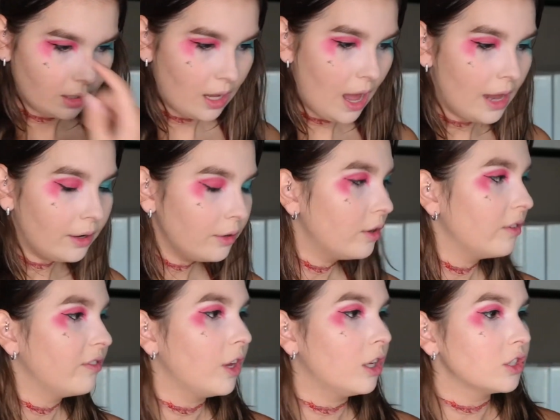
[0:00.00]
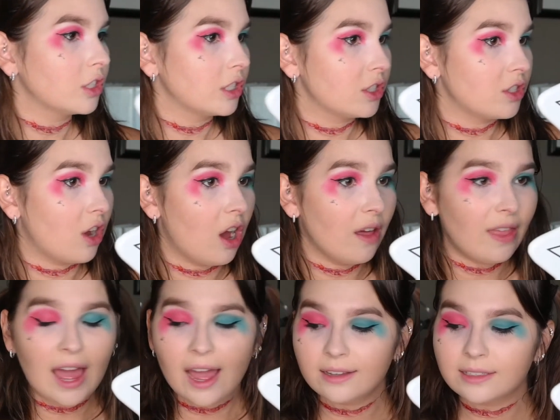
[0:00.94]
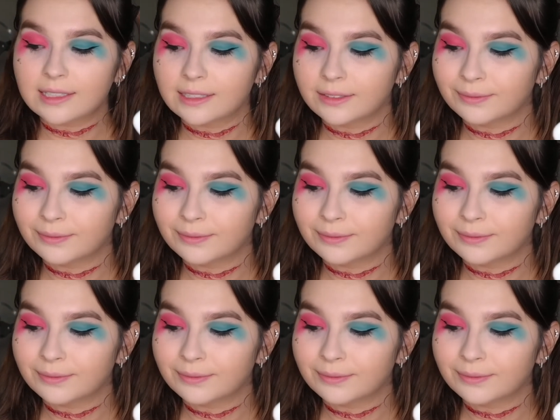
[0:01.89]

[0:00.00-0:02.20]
I don't know if y'all just saw that,